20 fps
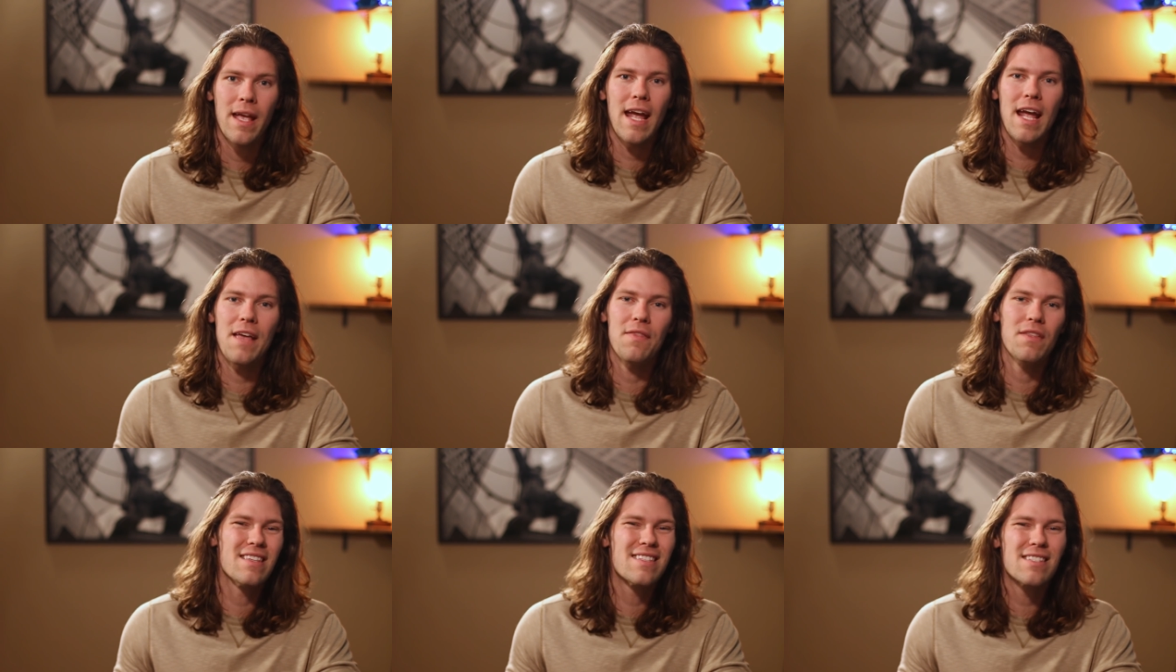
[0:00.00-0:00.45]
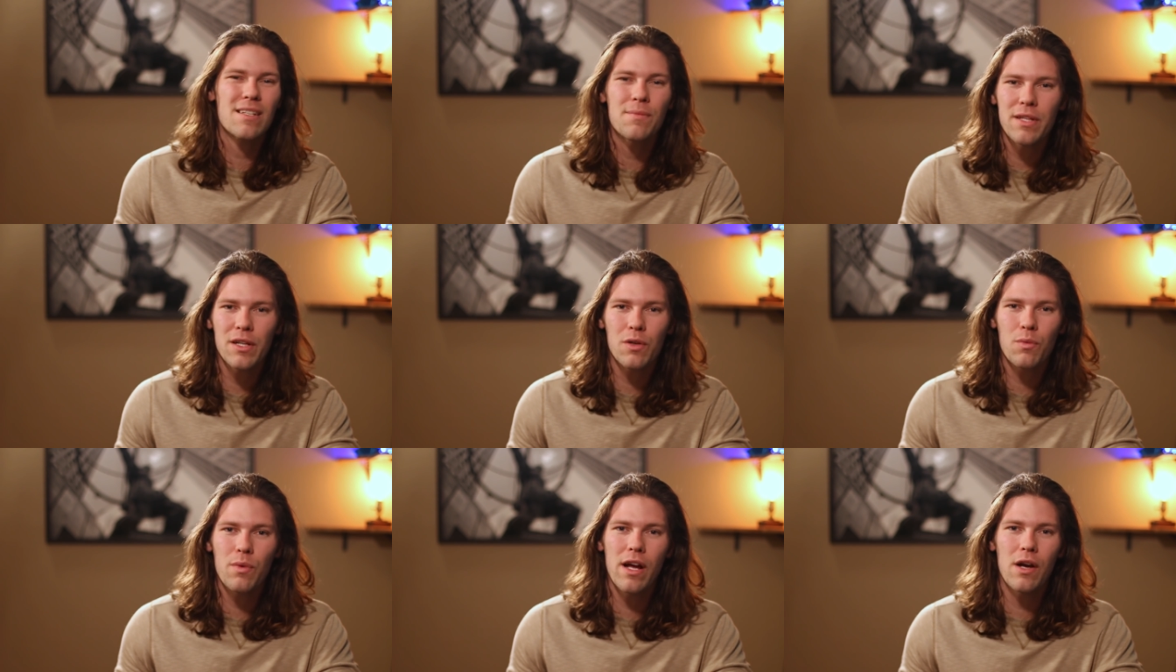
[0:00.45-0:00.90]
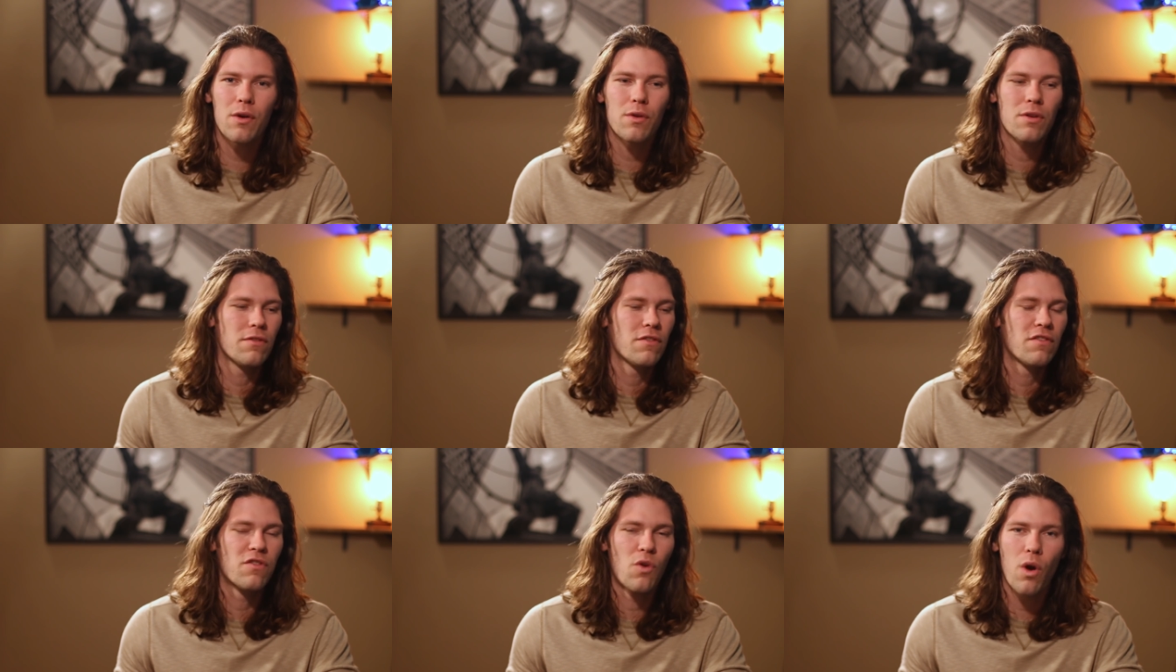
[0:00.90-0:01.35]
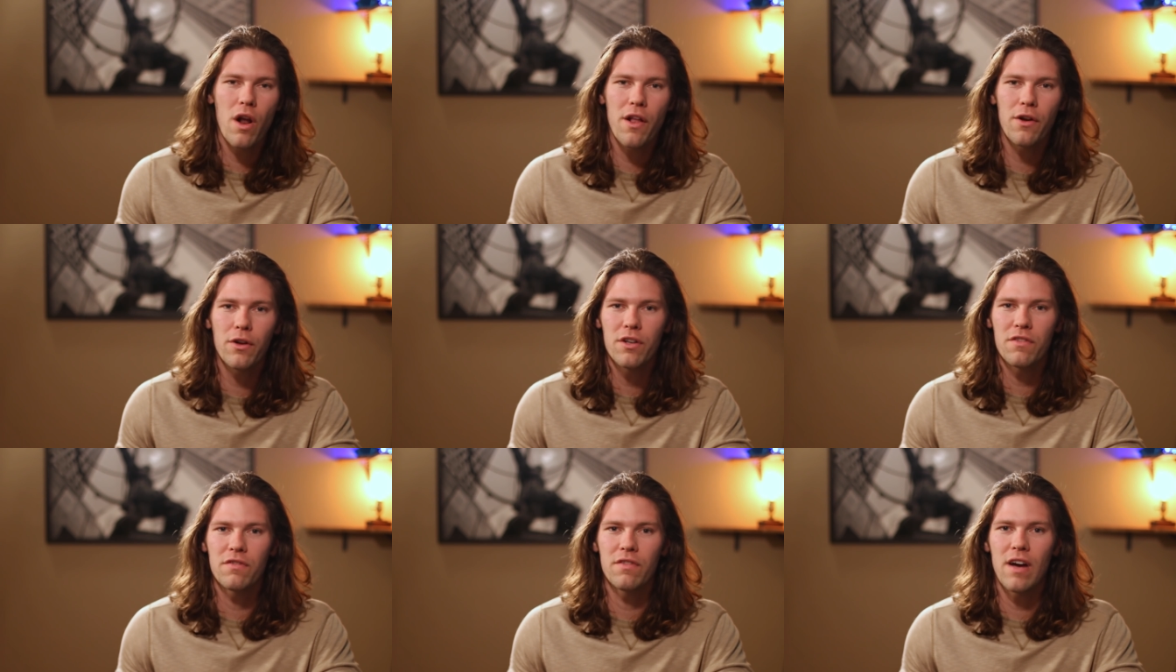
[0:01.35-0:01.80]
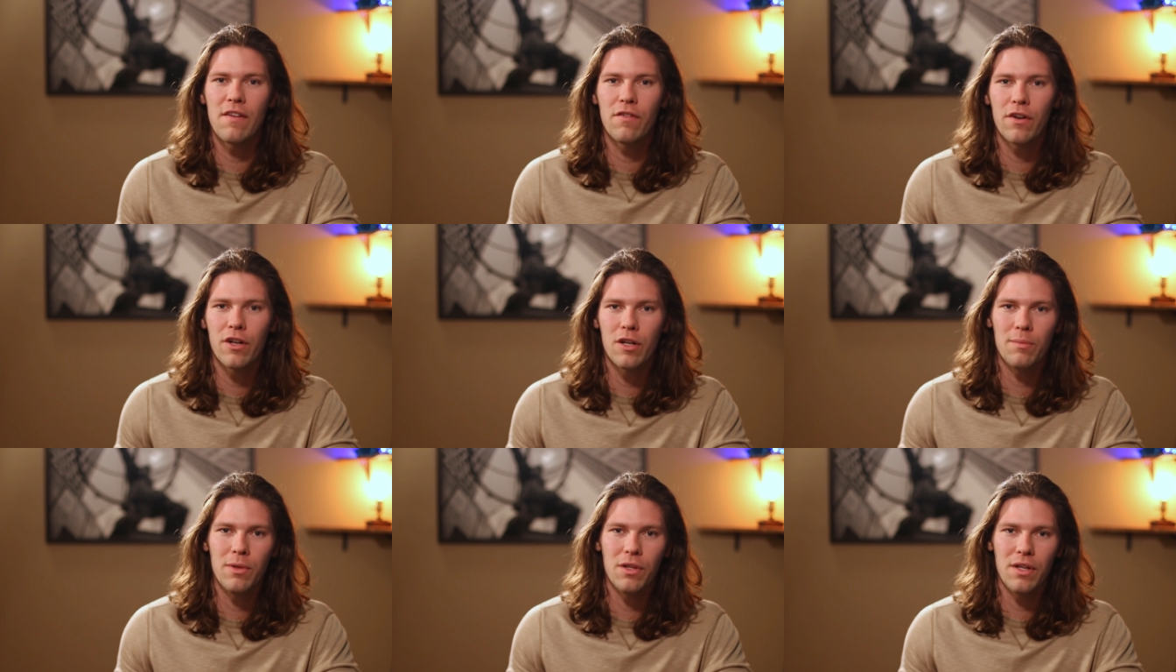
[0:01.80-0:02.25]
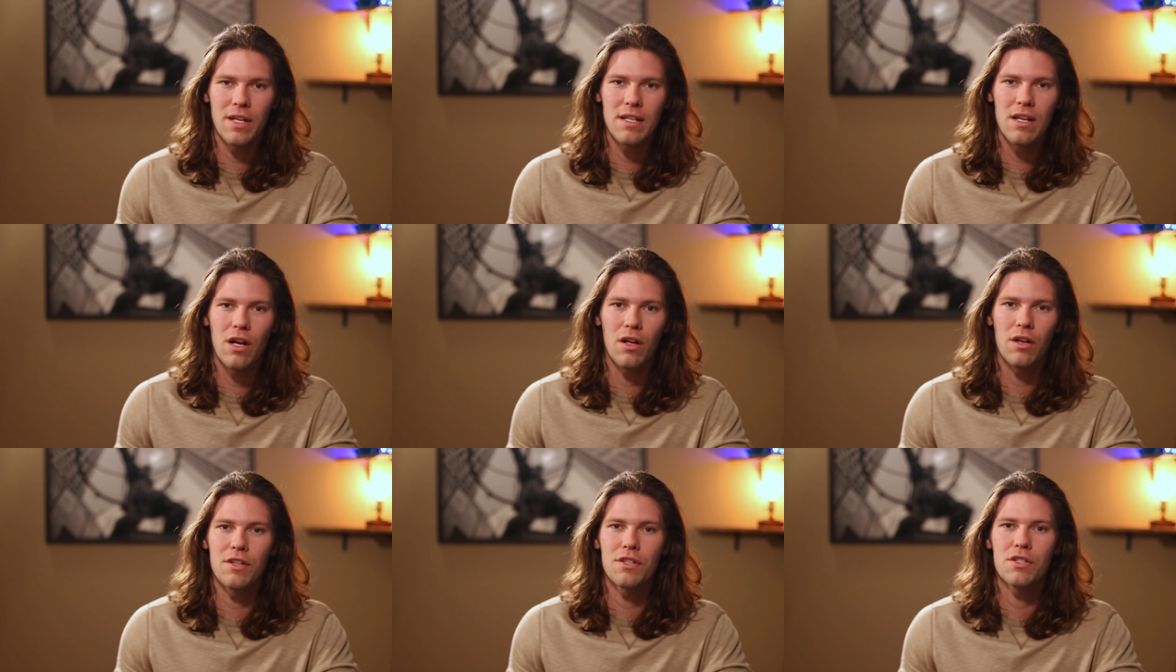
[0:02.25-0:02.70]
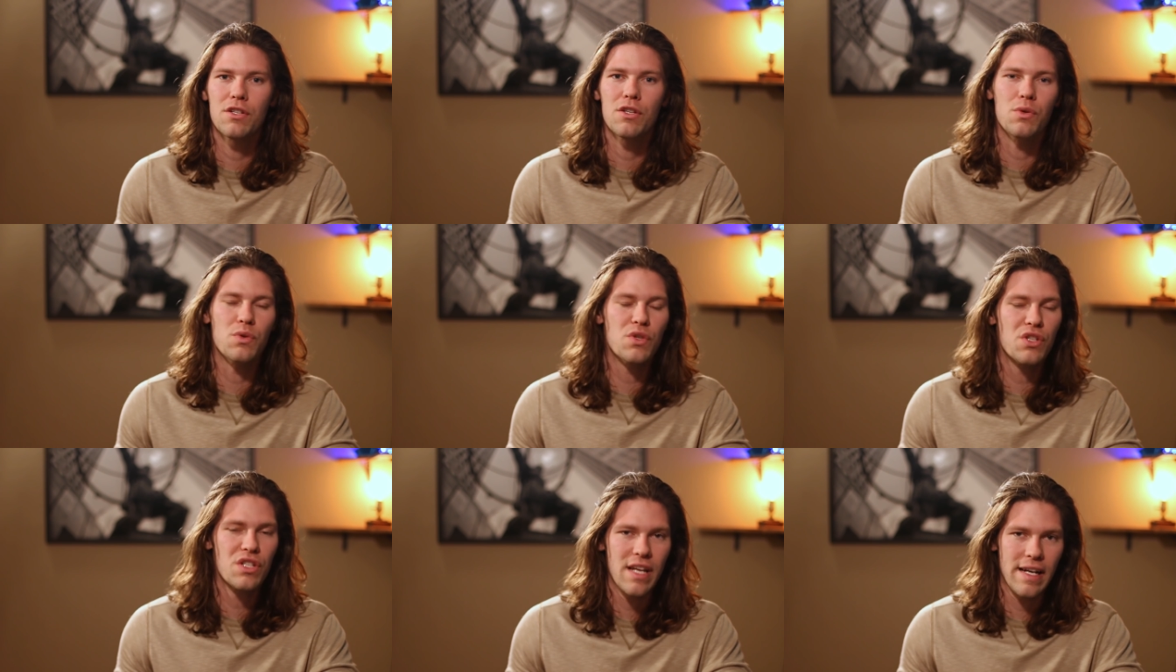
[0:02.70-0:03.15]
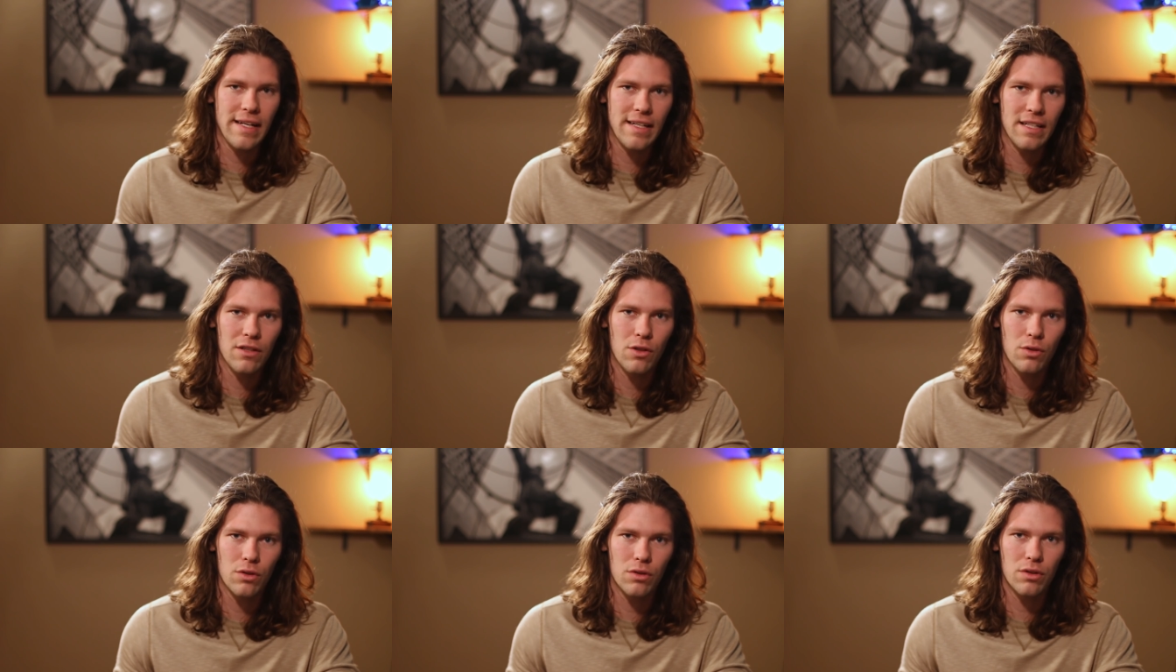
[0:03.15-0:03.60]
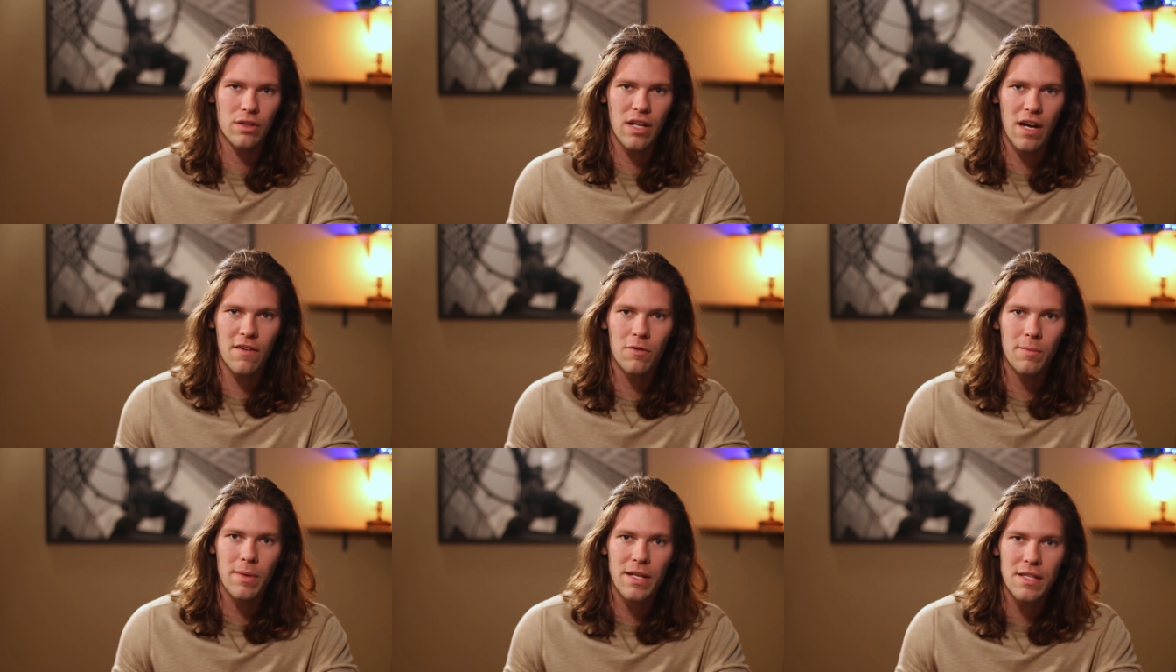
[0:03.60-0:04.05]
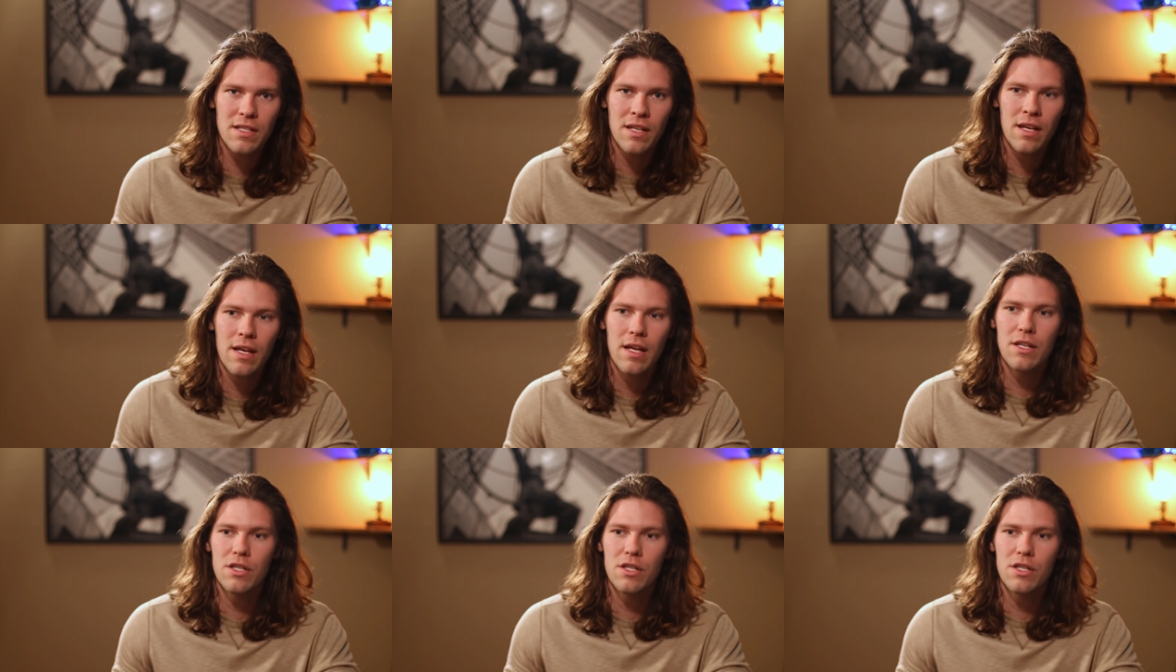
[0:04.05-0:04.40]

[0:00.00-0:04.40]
And then something around $400 to $500 billion to state and local governments